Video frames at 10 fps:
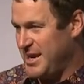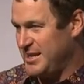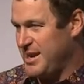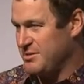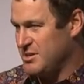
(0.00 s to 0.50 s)

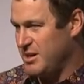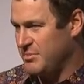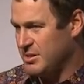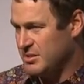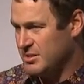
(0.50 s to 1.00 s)
downtime.
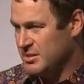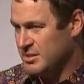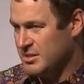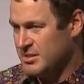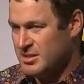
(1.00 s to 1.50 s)

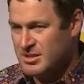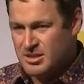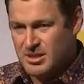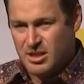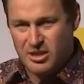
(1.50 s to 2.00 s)

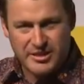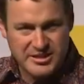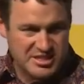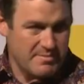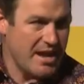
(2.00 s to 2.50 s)
A lot of these
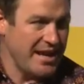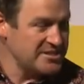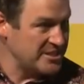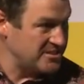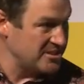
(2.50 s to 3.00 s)
smart
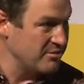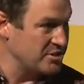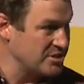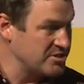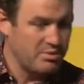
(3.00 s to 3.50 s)
asset
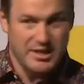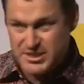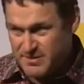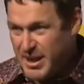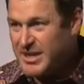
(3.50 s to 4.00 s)
solutions,
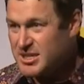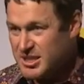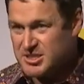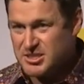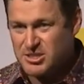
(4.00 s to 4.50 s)
predictive
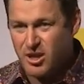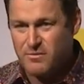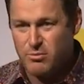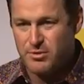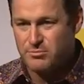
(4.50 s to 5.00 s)
maintenance and so
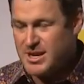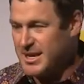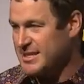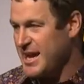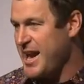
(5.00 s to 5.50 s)
forth, are really
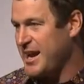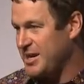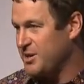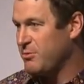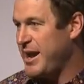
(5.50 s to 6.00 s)
targeted
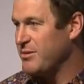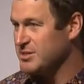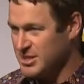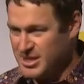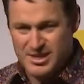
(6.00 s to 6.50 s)
around
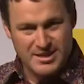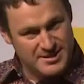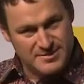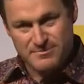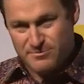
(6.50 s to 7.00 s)

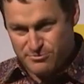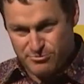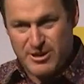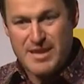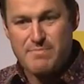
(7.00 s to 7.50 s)

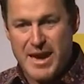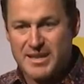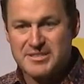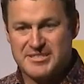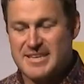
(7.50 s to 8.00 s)

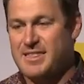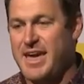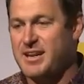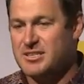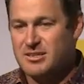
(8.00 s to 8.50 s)
rebalancing
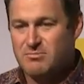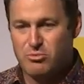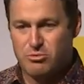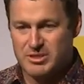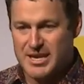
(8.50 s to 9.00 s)
that
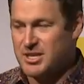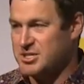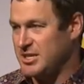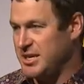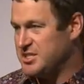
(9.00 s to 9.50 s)
more
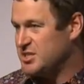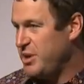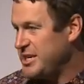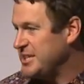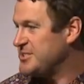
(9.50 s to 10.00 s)
intelligently,
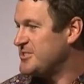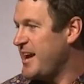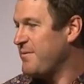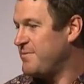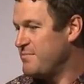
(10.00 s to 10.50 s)
sweating
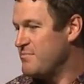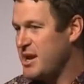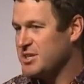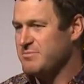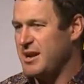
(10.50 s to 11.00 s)
stuff
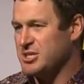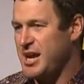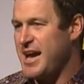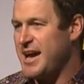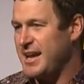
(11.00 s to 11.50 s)
much, much
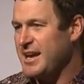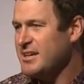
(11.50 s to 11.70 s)
harder